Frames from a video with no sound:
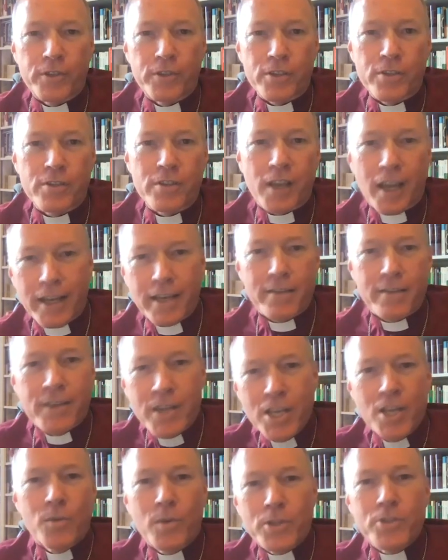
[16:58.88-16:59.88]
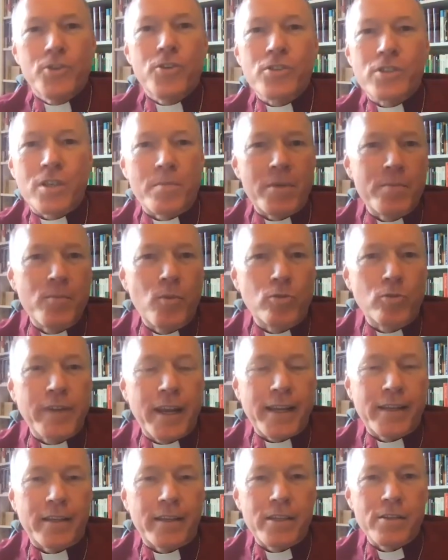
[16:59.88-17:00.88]
You kind of, when you do something more
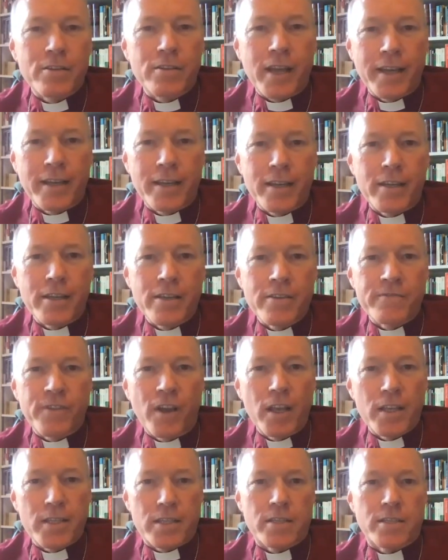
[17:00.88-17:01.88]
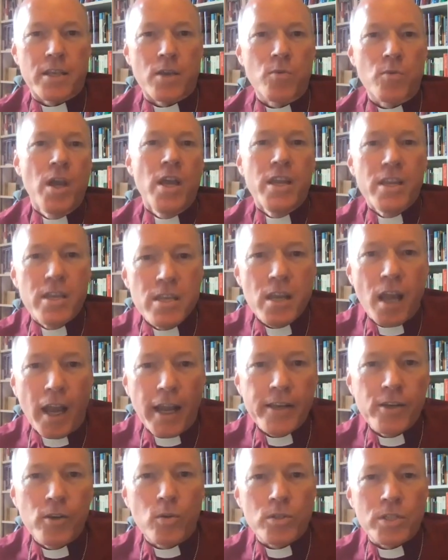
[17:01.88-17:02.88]
regularly, you kind of learn faster. So
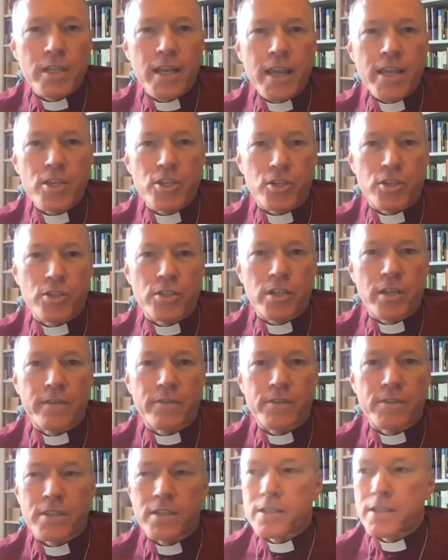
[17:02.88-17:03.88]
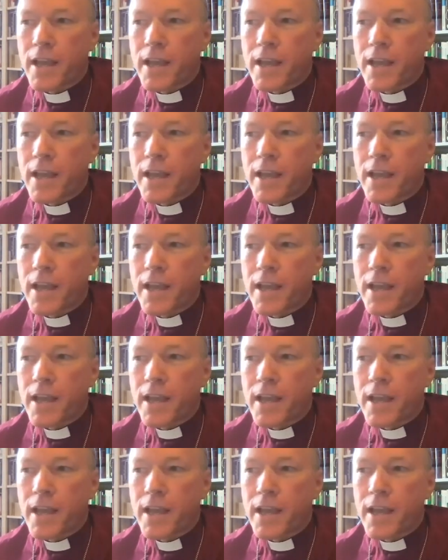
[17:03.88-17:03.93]
9 ordination services,